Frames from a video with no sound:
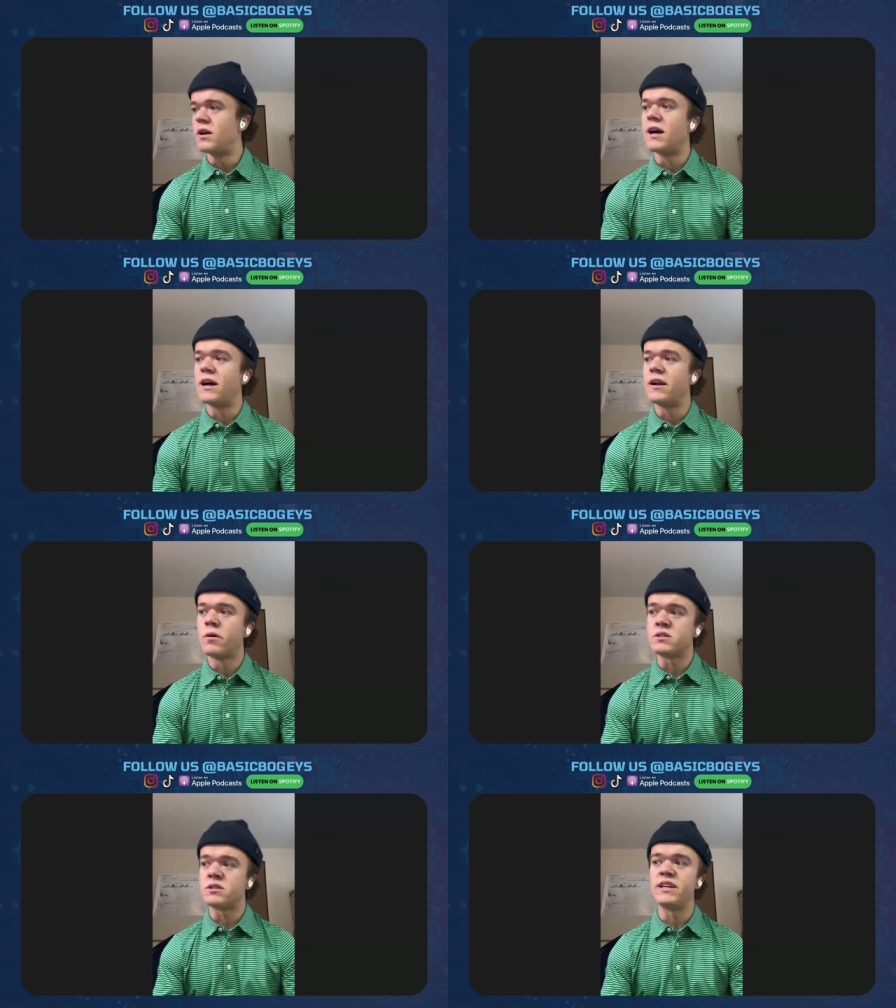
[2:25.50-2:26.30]
I
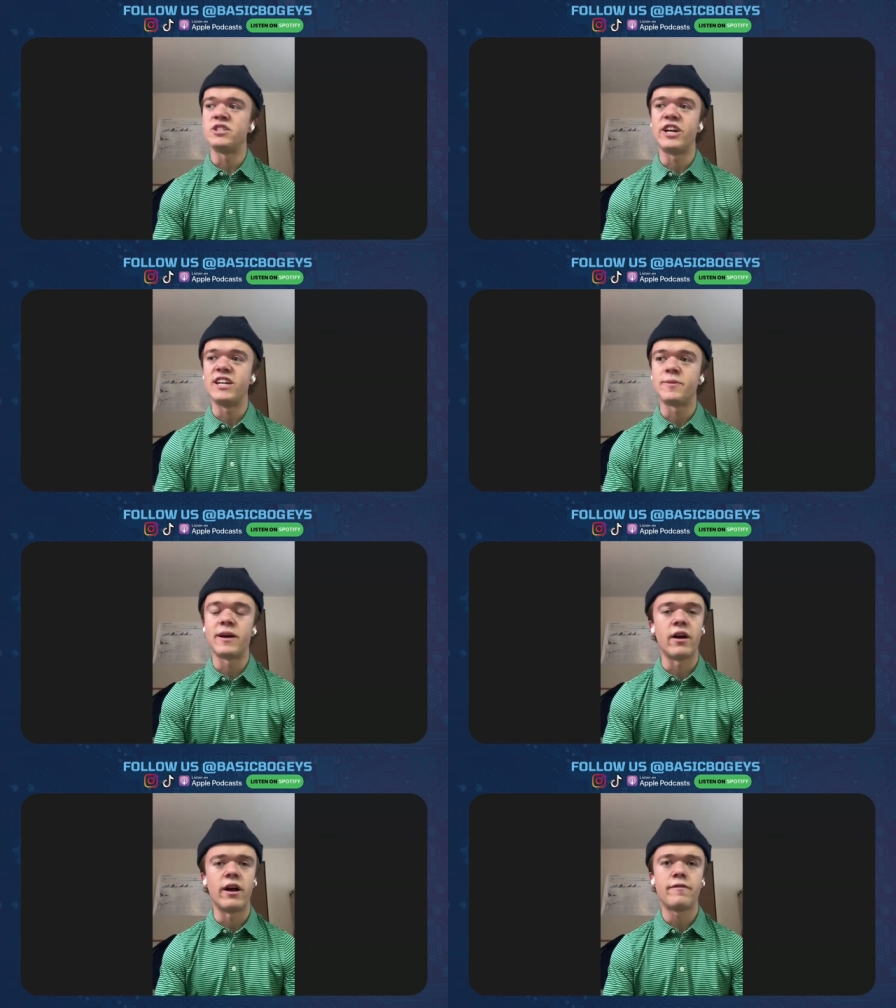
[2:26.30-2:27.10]
don't want to say changed
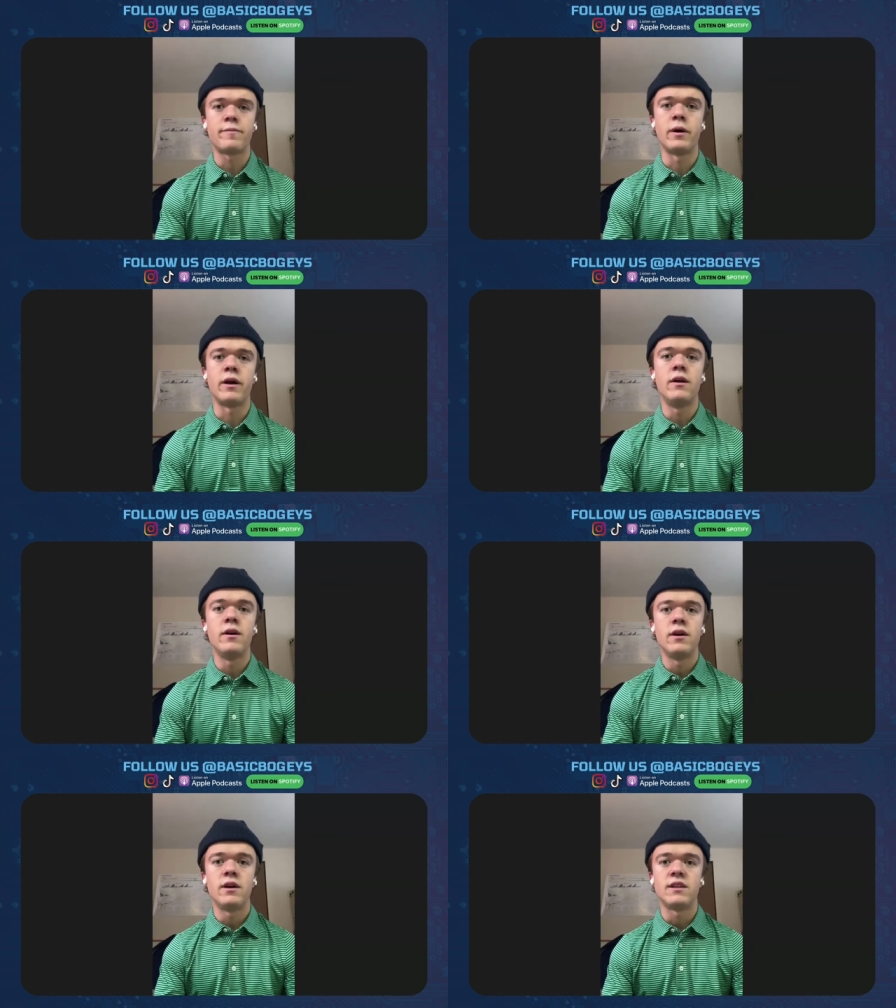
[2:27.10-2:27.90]
my life, but
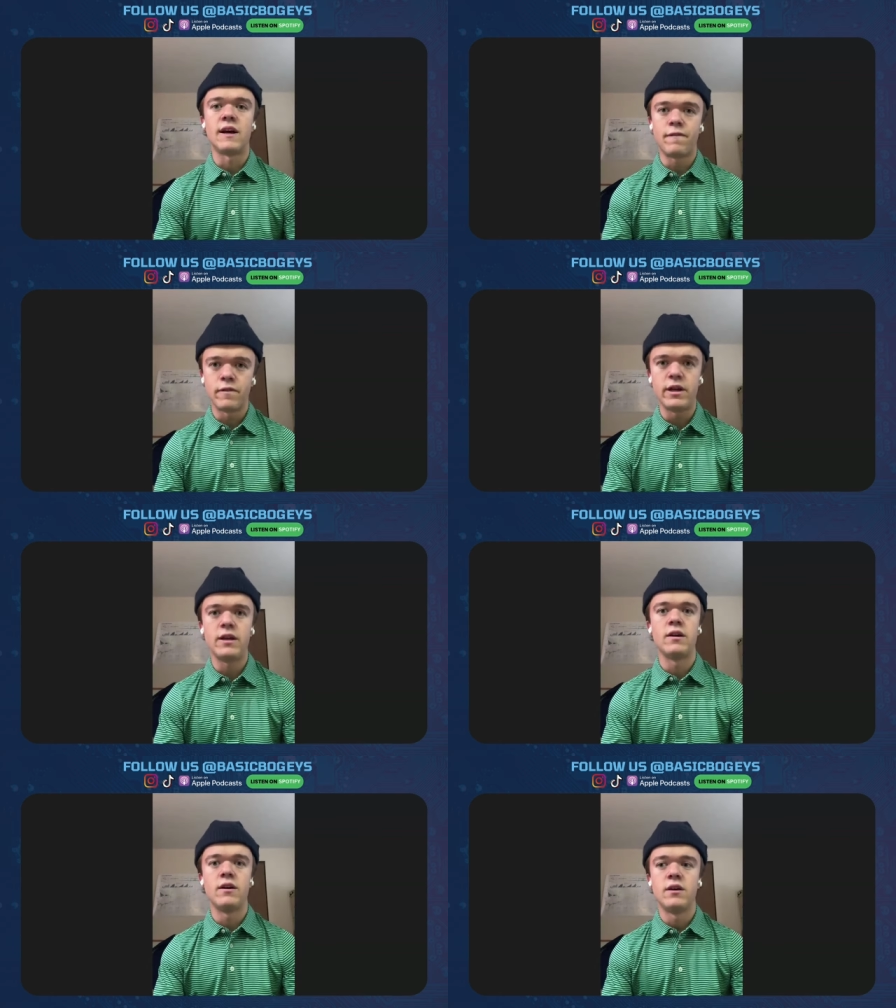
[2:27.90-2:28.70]

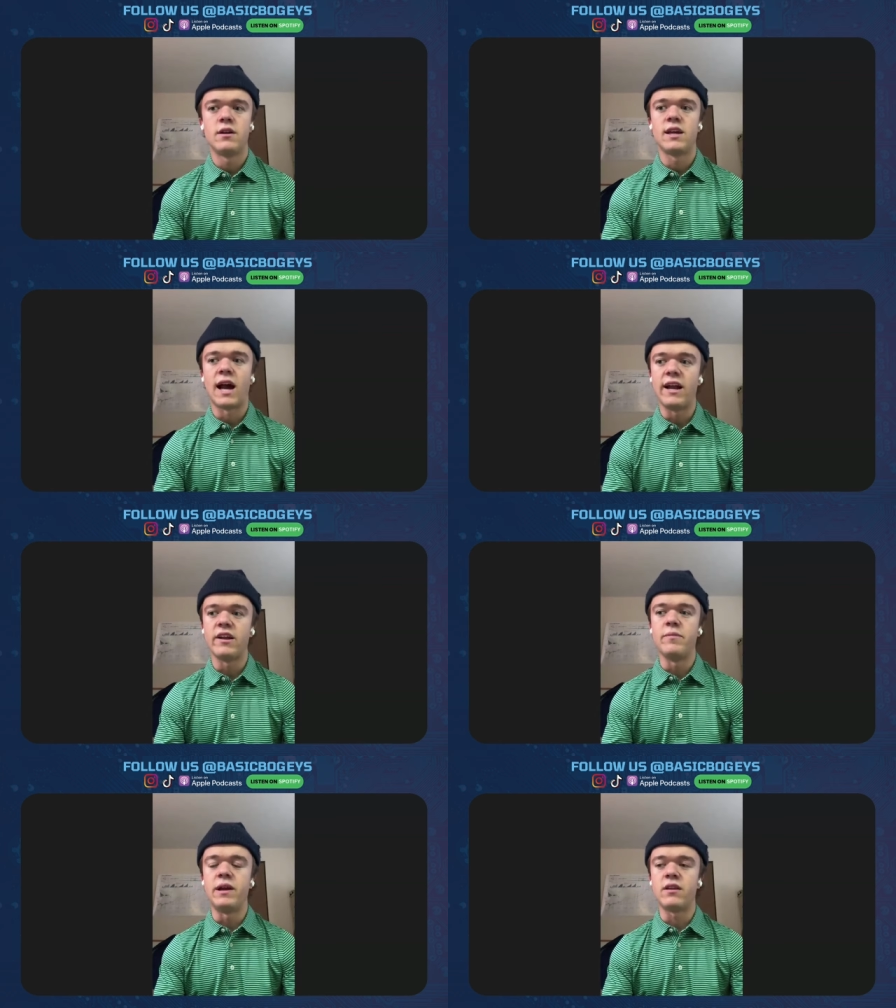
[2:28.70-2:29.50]
definitely
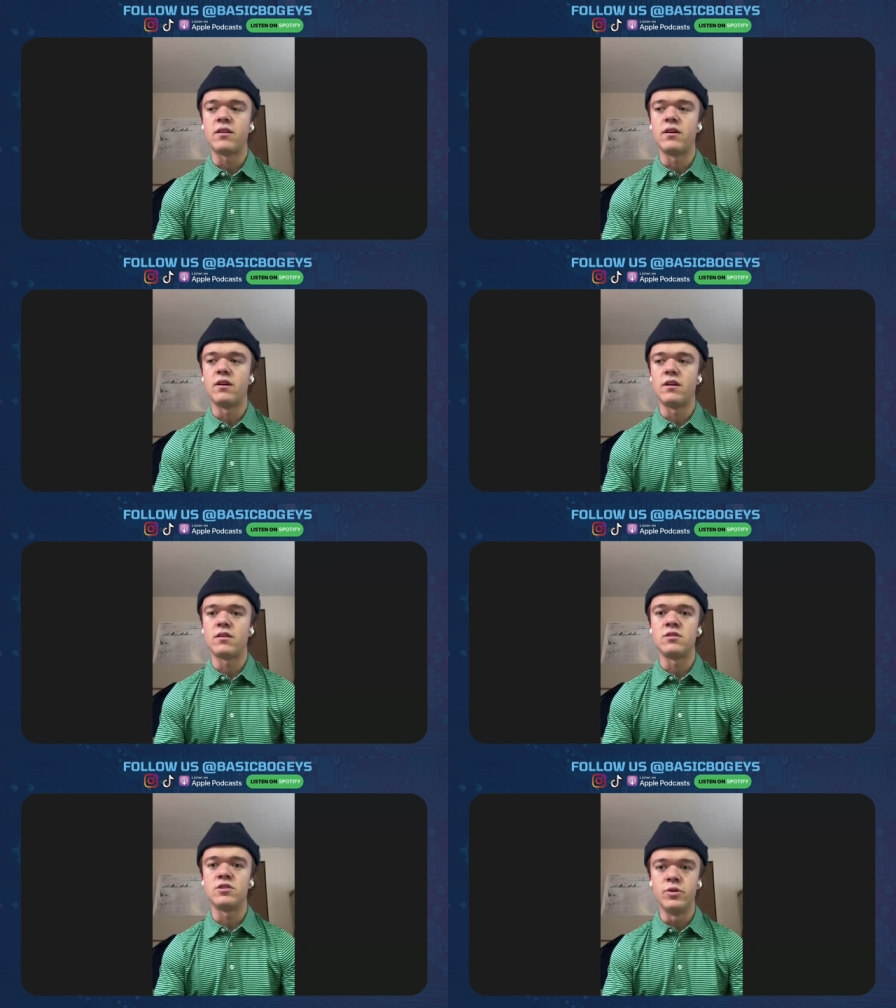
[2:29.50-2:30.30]
guided me
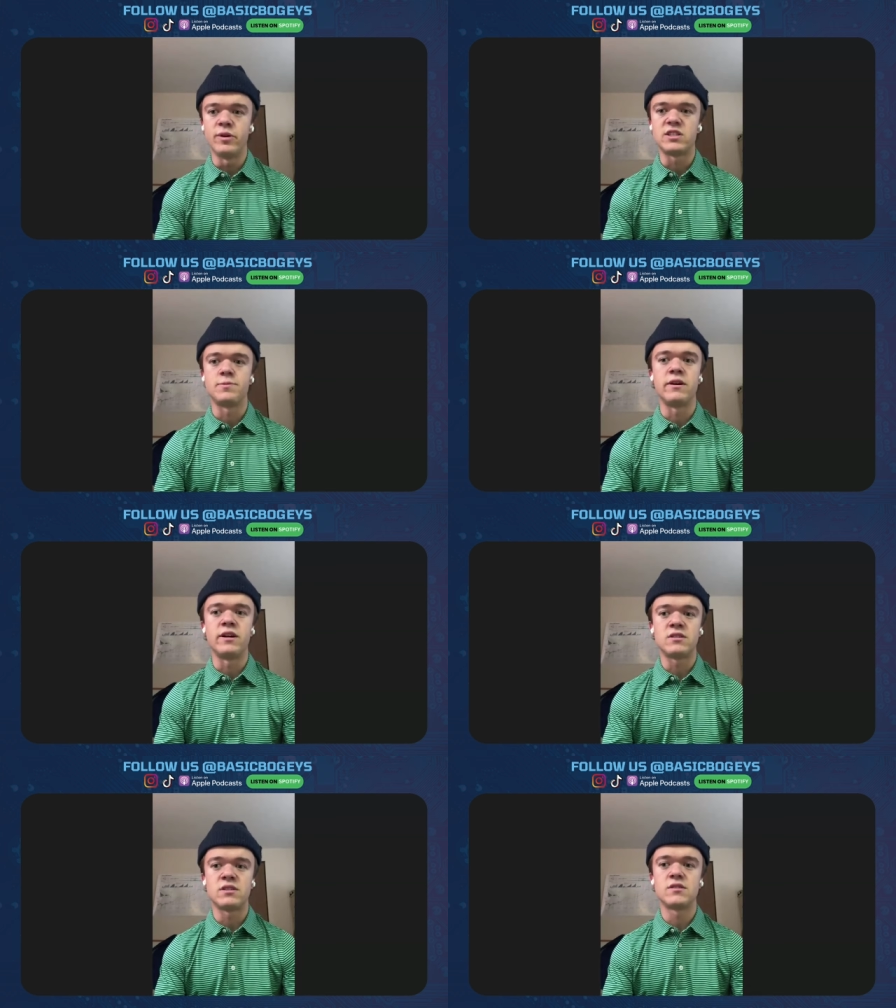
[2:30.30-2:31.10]
to to new
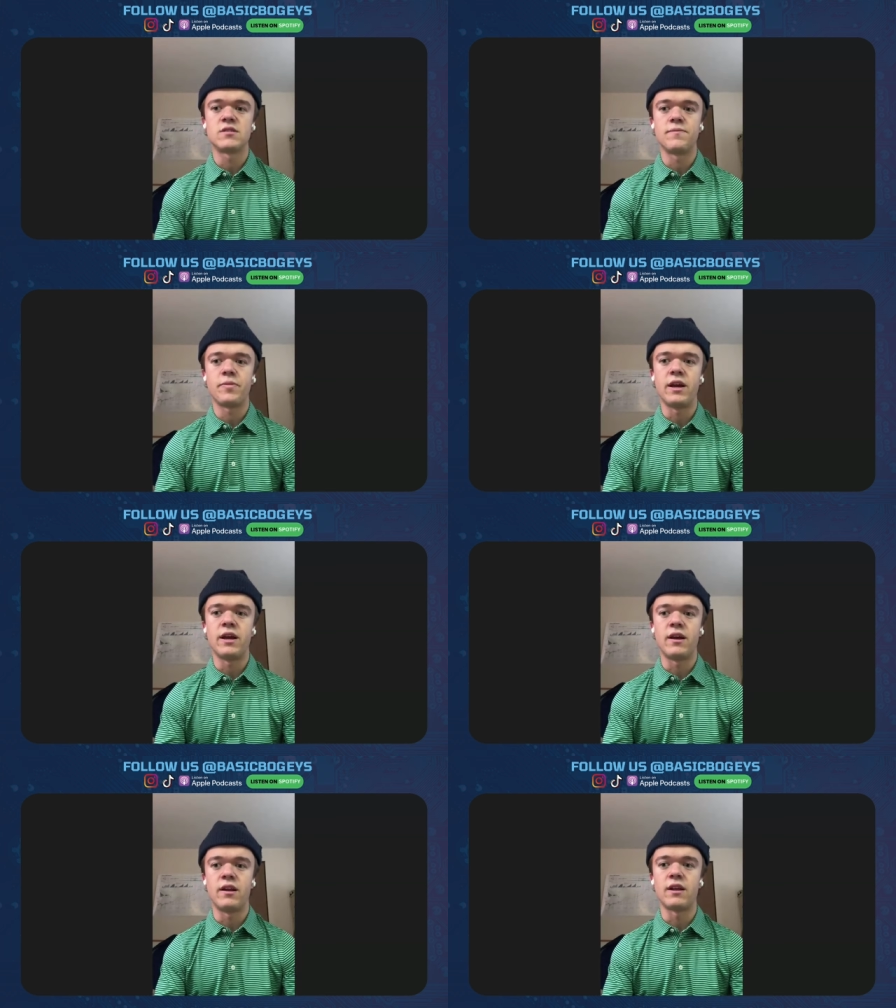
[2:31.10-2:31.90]
experiences
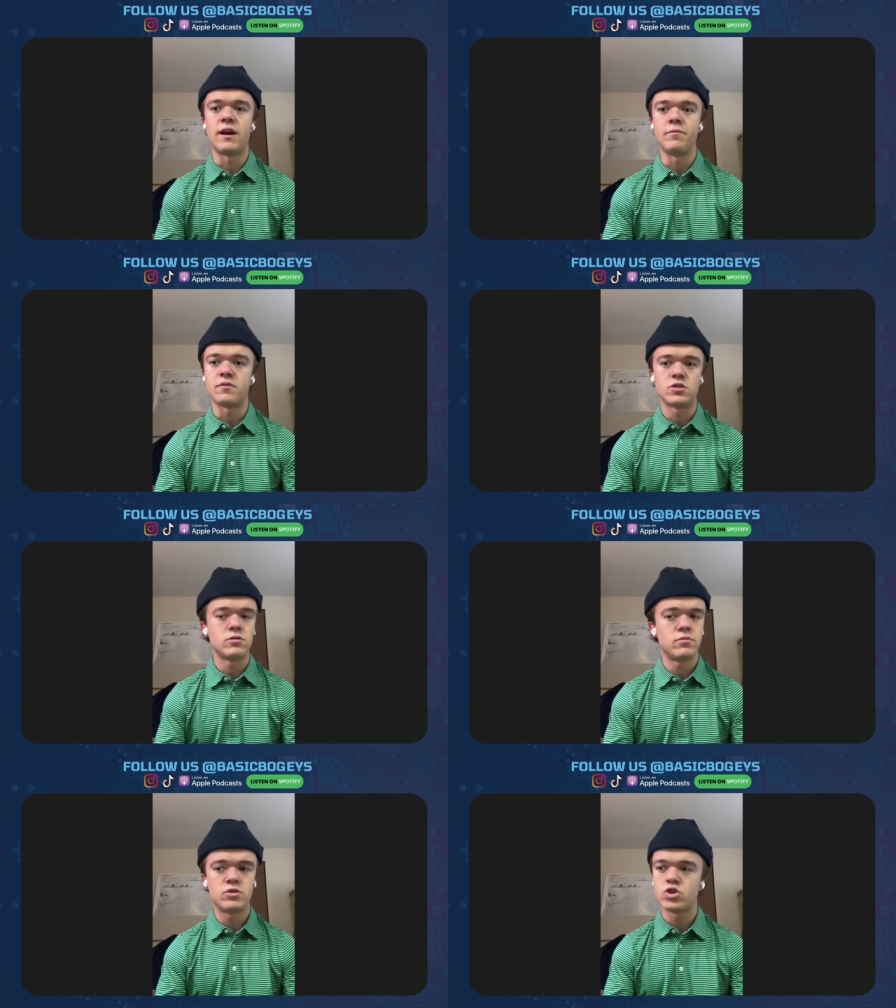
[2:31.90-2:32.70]
and I'm
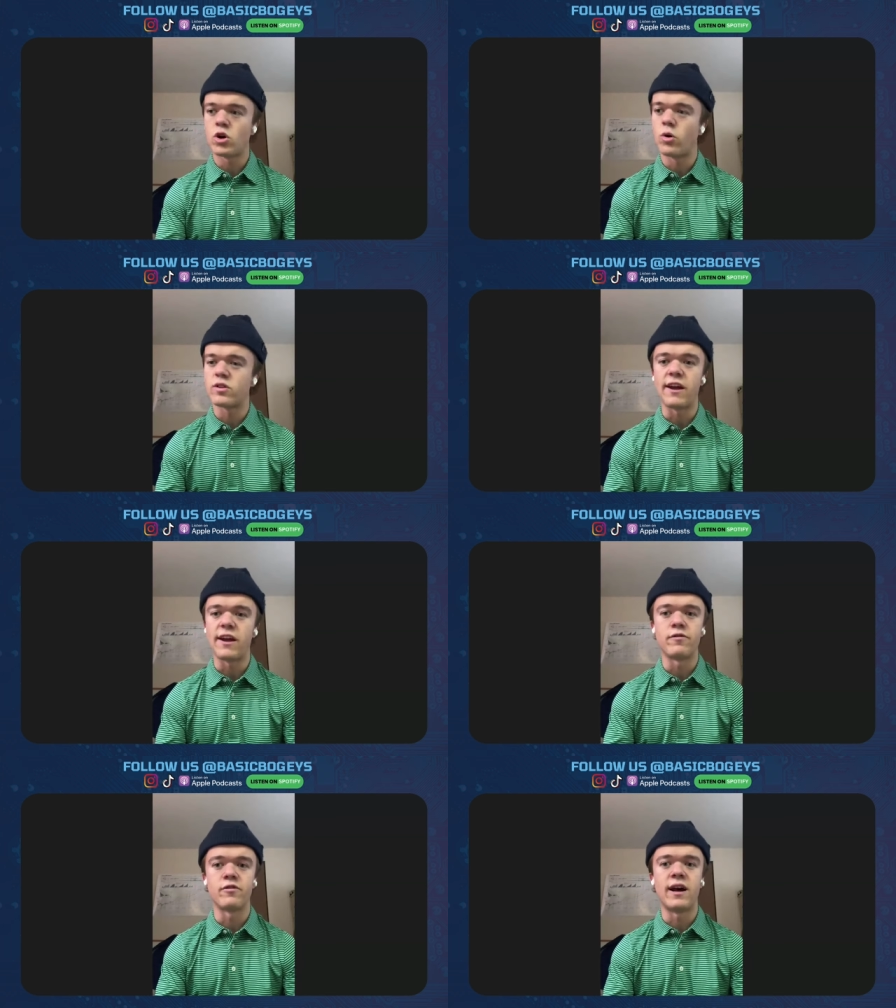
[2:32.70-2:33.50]
so
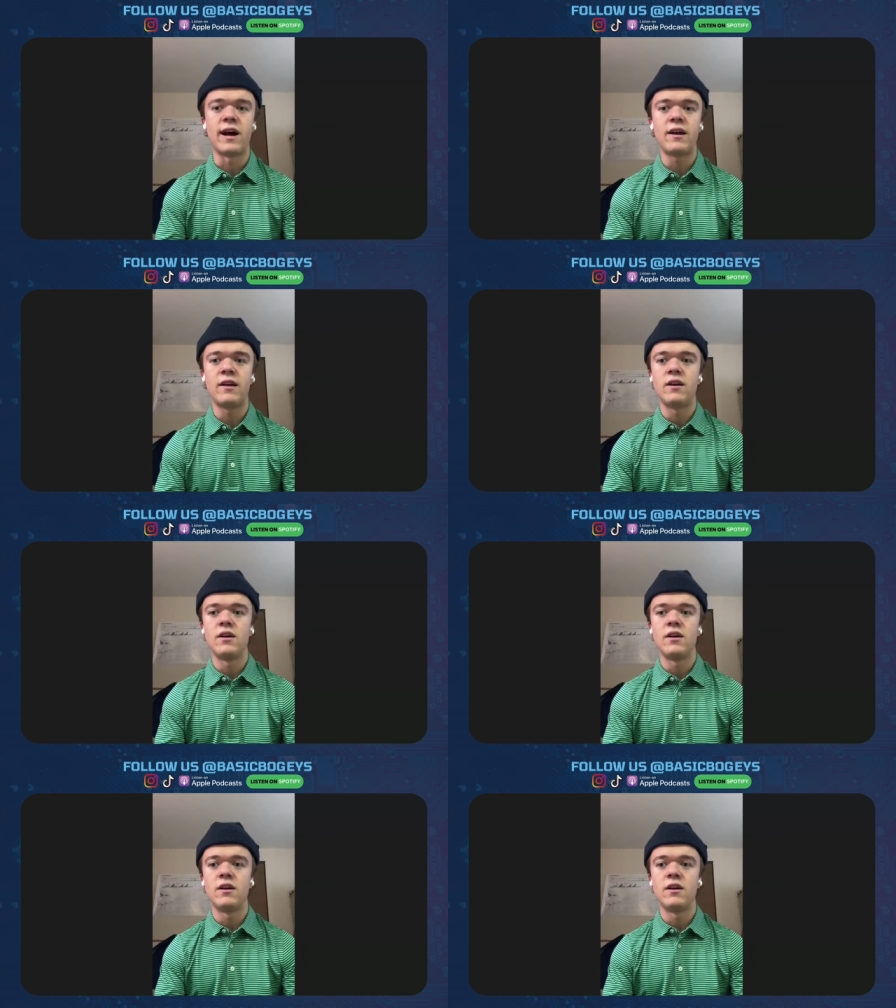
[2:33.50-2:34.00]
thankful for that.